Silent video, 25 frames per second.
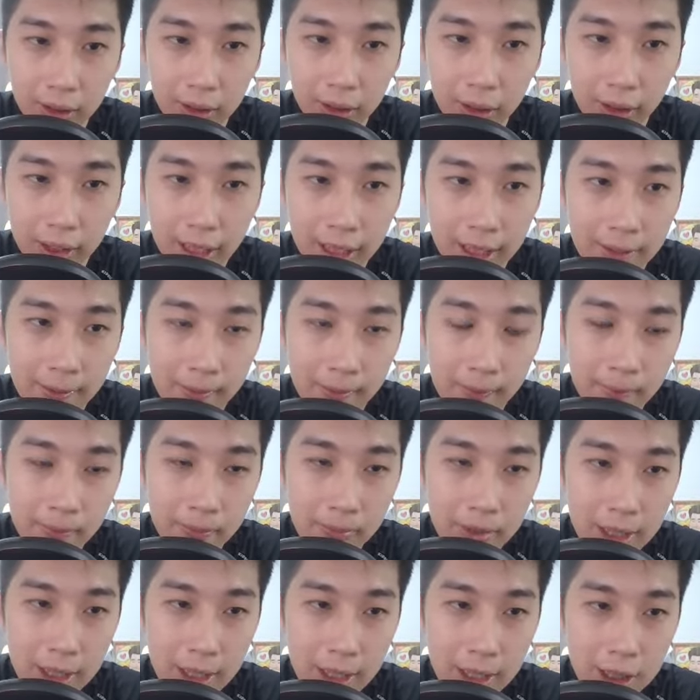Okay,
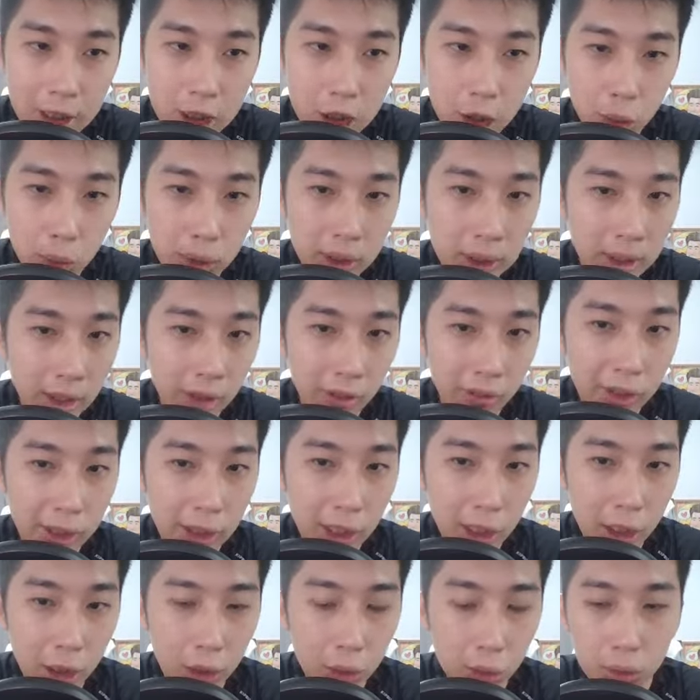so without
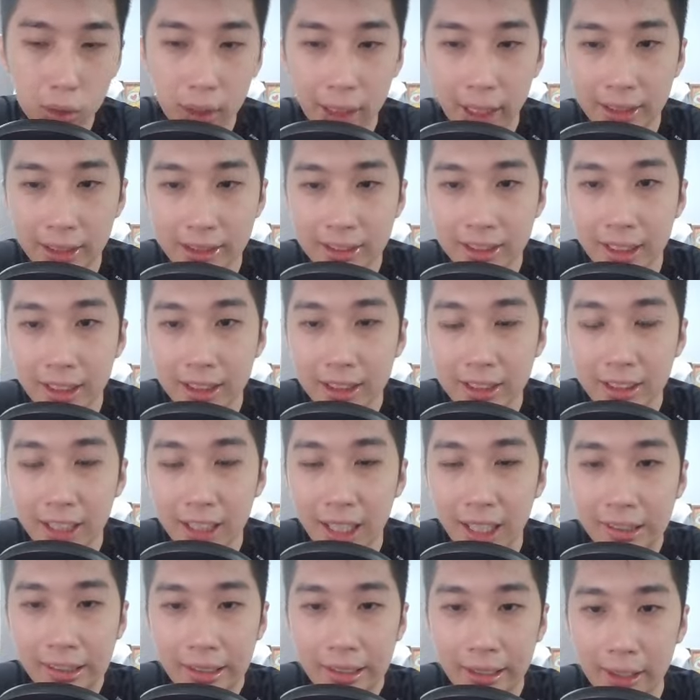further ado, let's
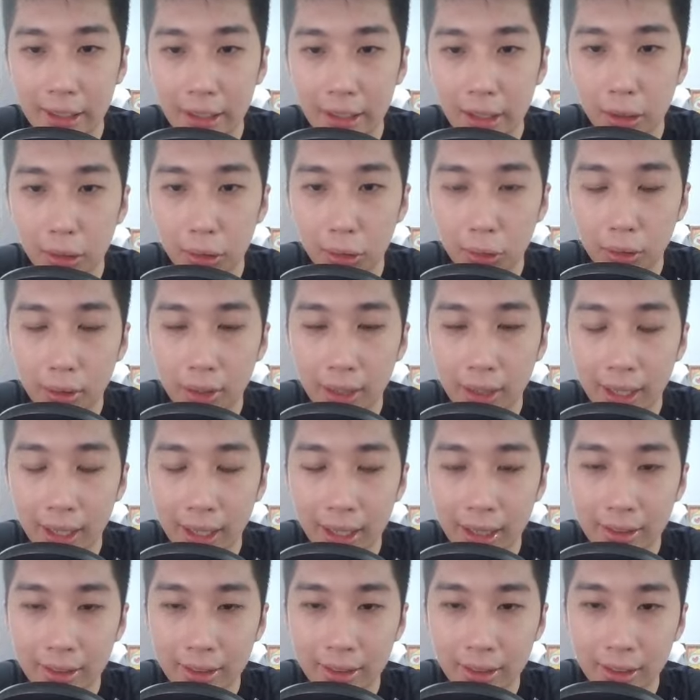start taking a look
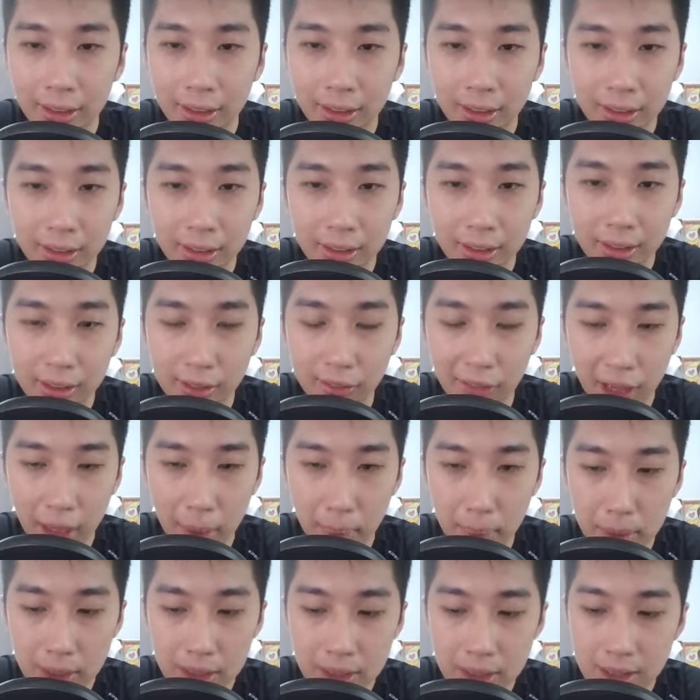at the
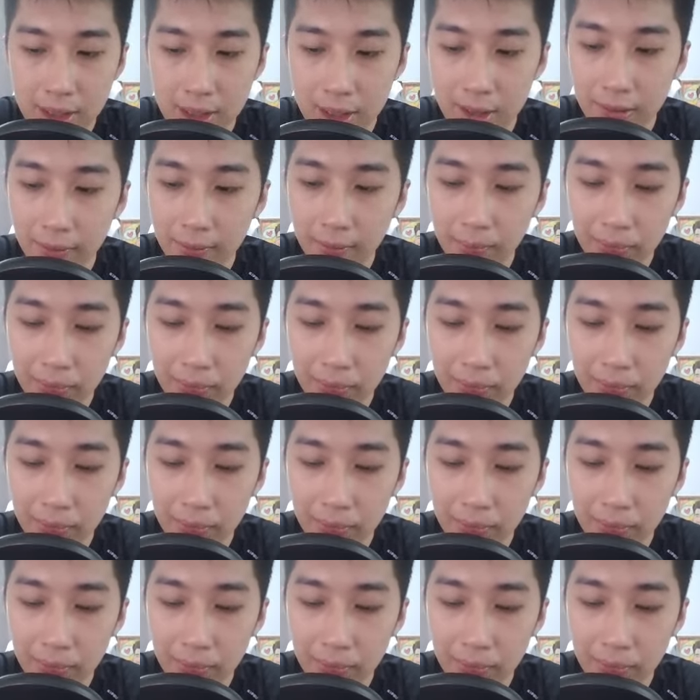developers.